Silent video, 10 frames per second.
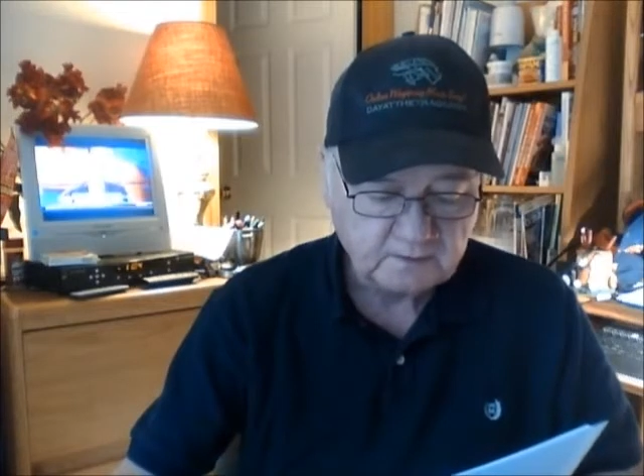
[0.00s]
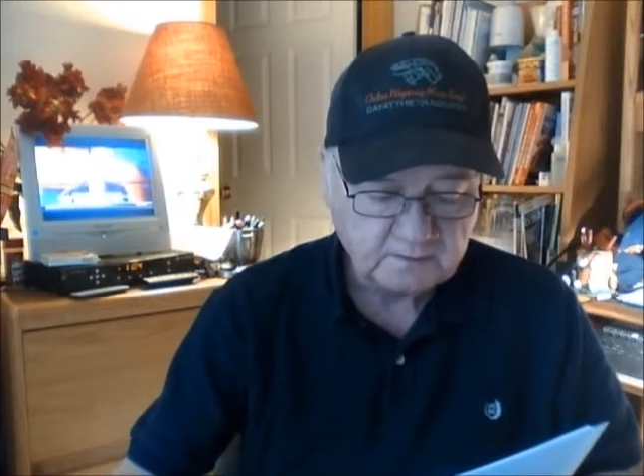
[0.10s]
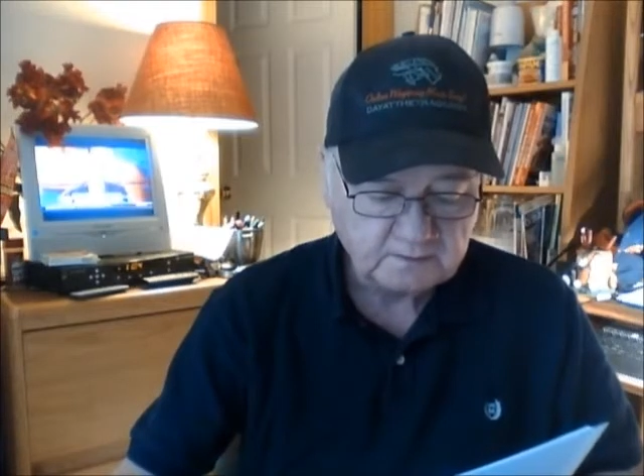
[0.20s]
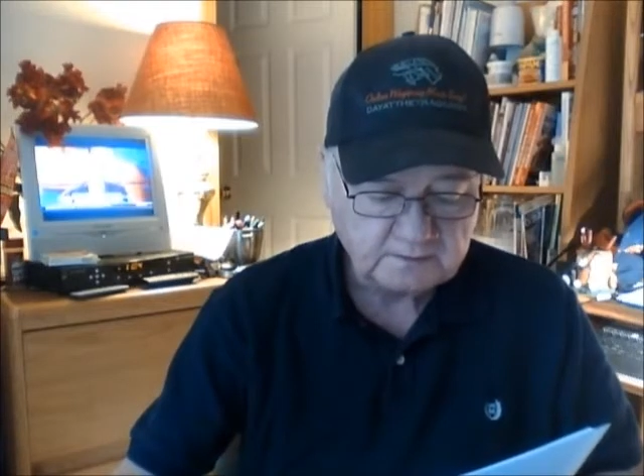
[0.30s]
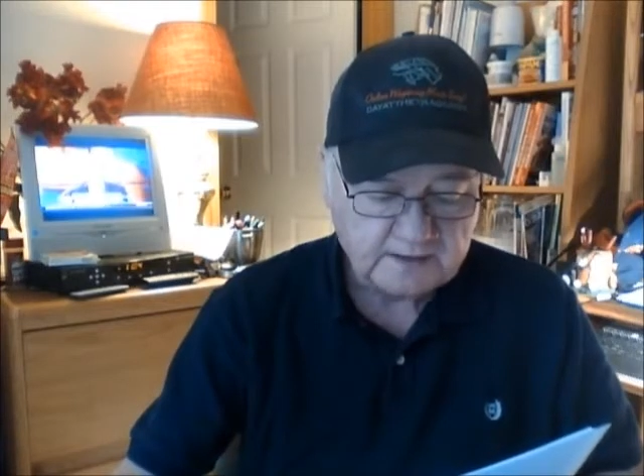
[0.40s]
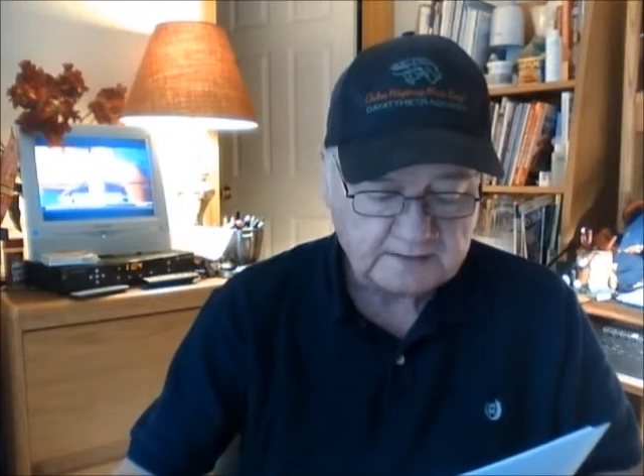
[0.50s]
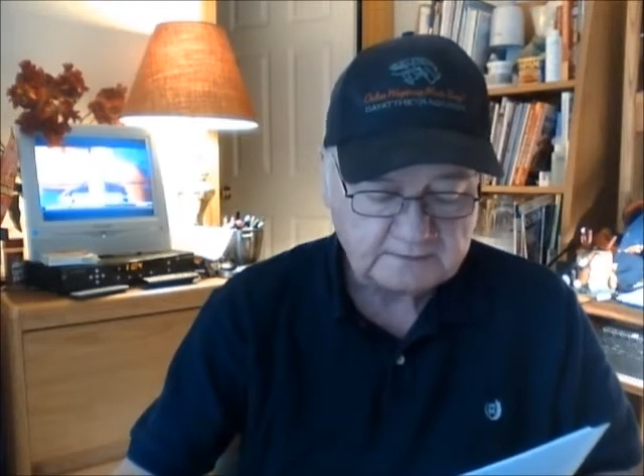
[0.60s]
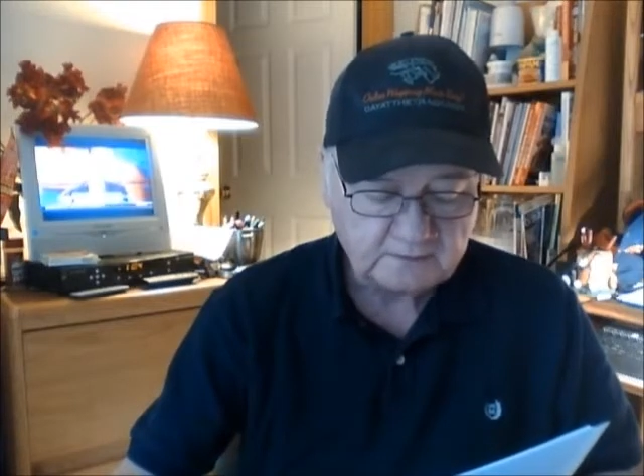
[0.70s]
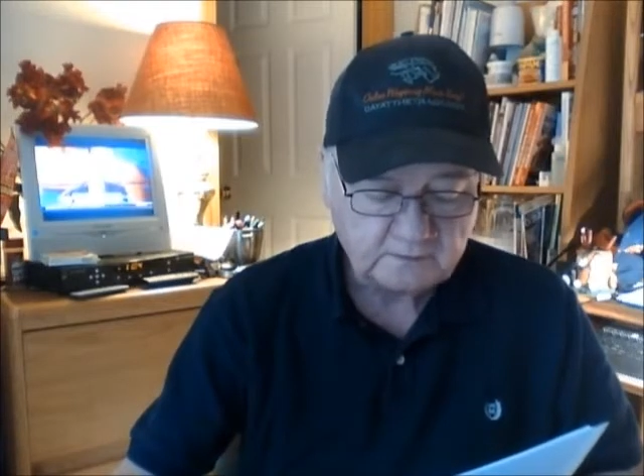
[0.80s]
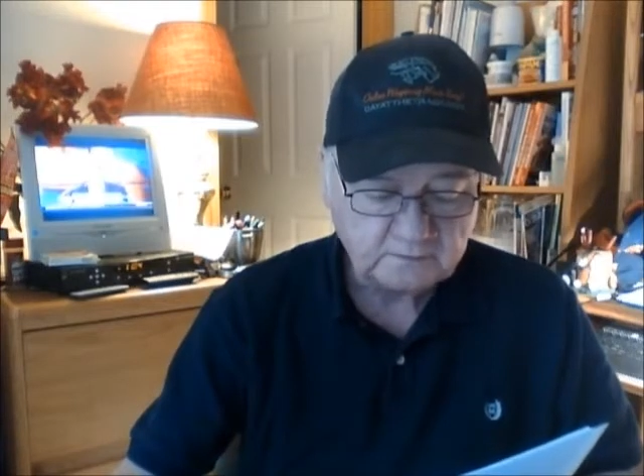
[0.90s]
The 9
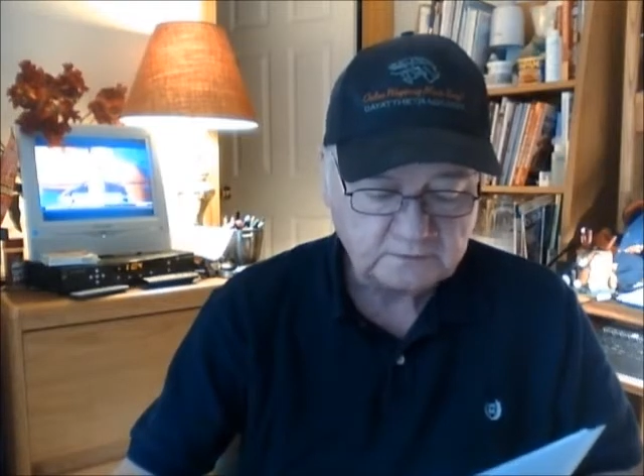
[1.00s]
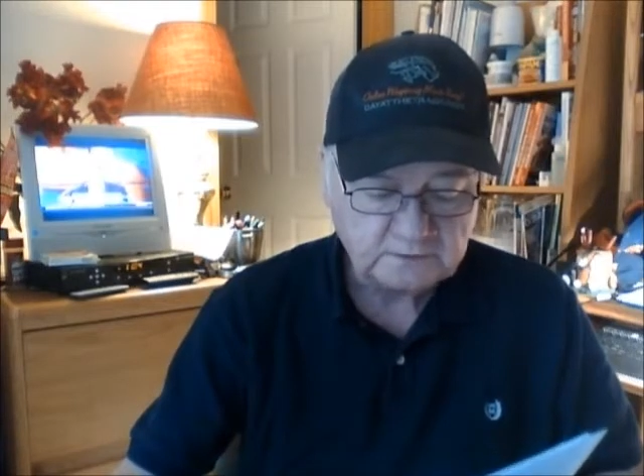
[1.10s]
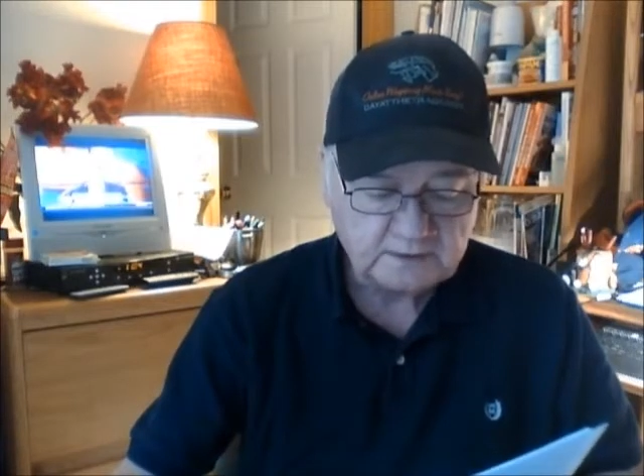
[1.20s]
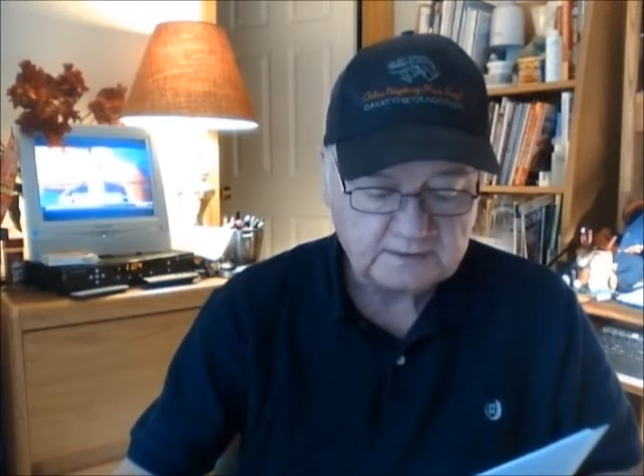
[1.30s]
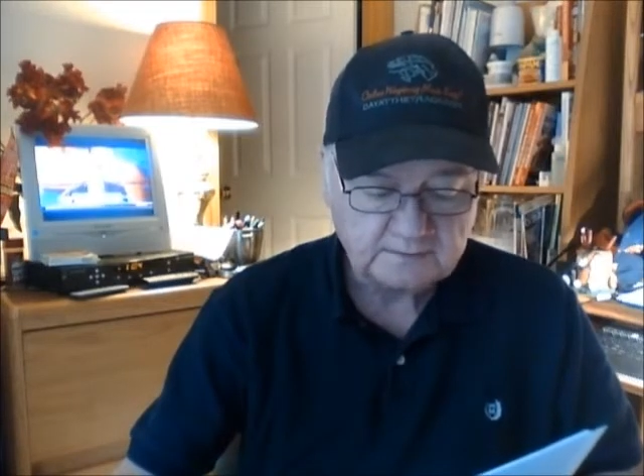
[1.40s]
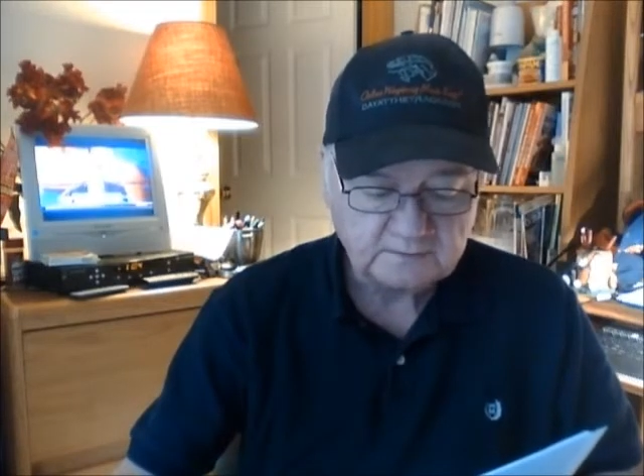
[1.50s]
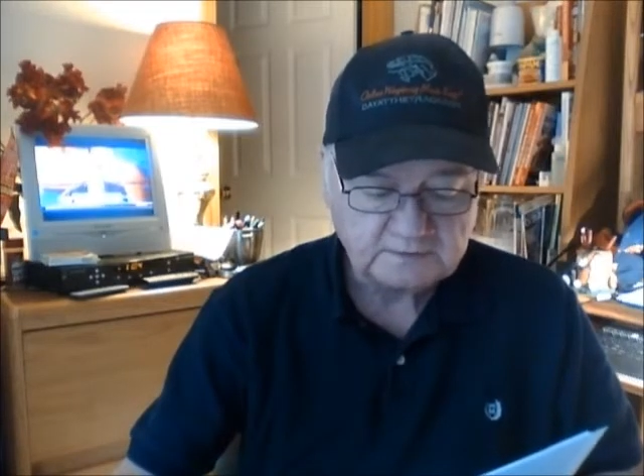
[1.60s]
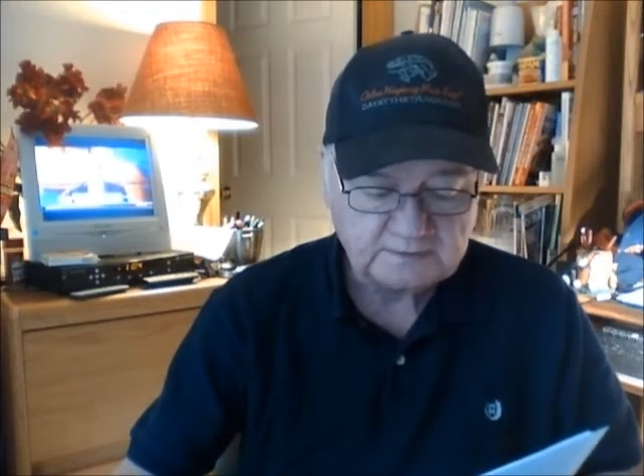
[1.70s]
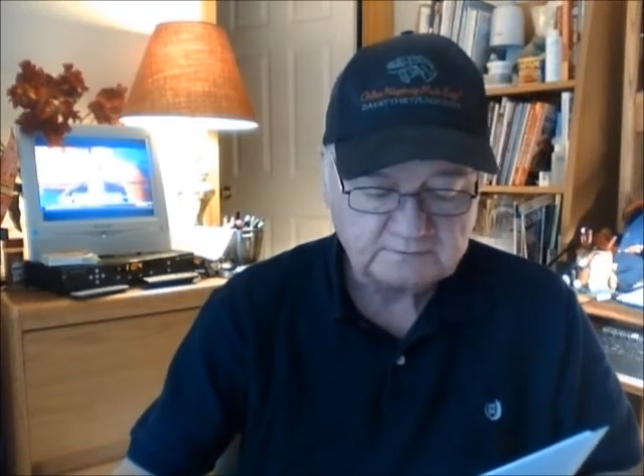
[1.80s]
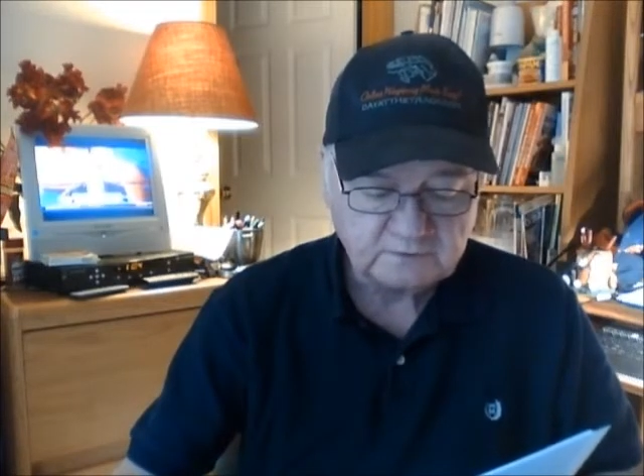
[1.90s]
to 2 shot, number
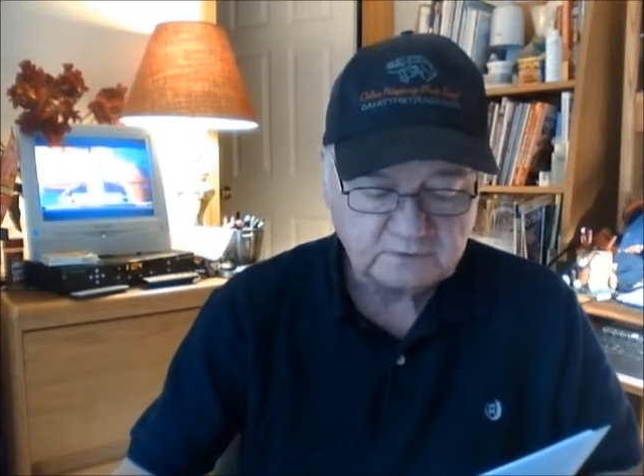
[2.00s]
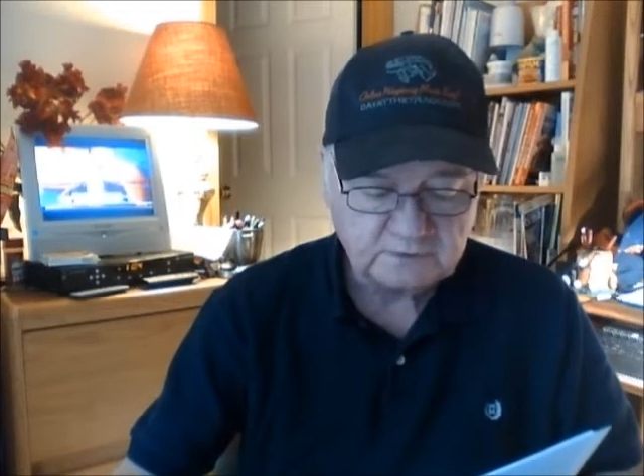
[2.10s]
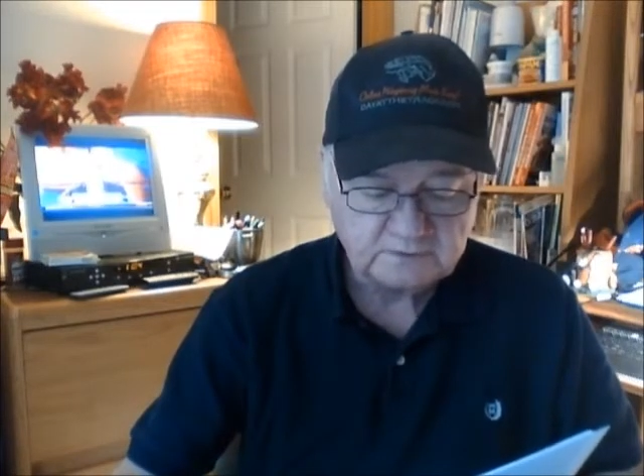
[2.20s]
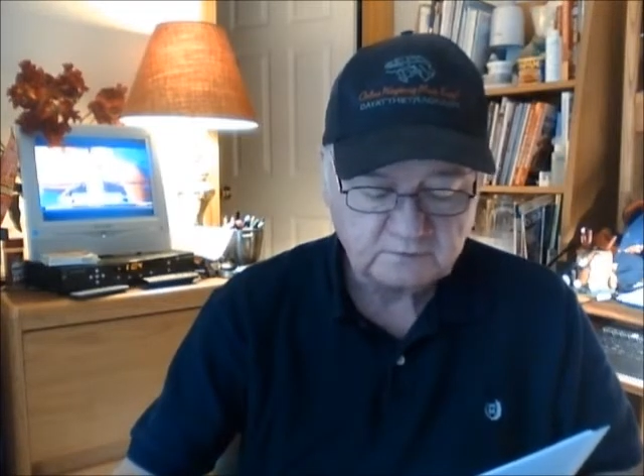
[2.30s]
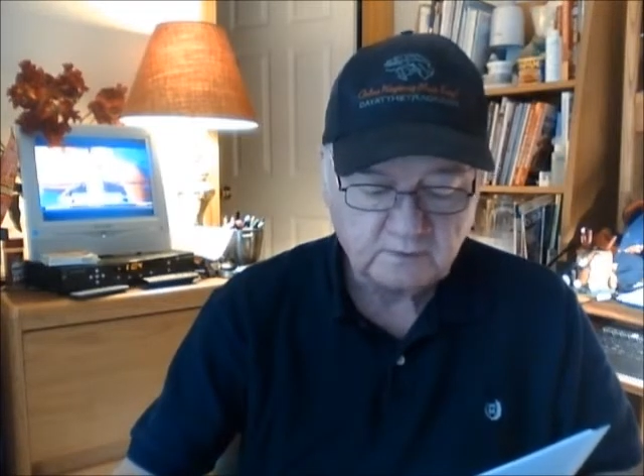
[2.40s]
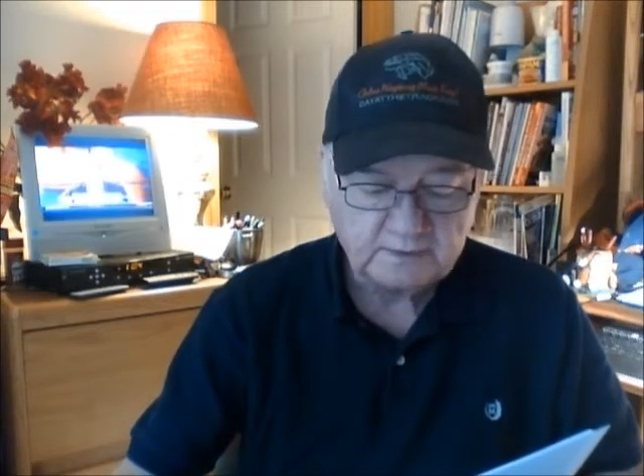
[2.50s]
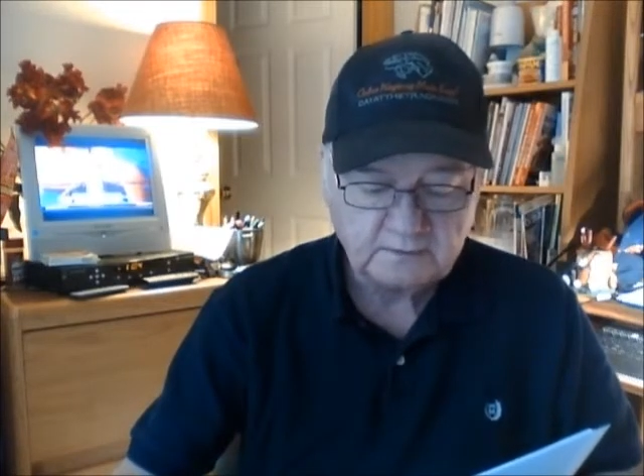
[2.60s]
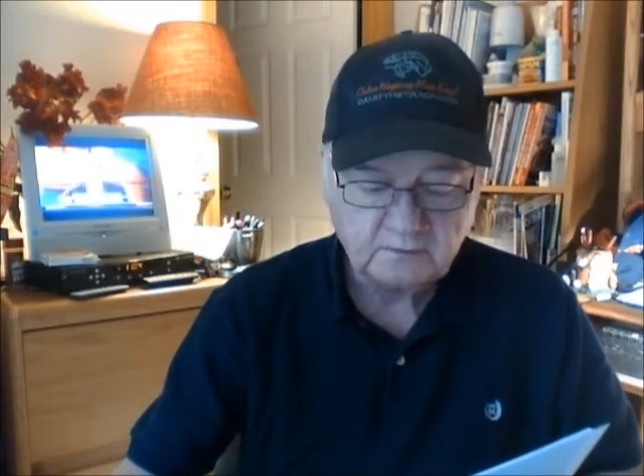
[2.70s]
7, just right,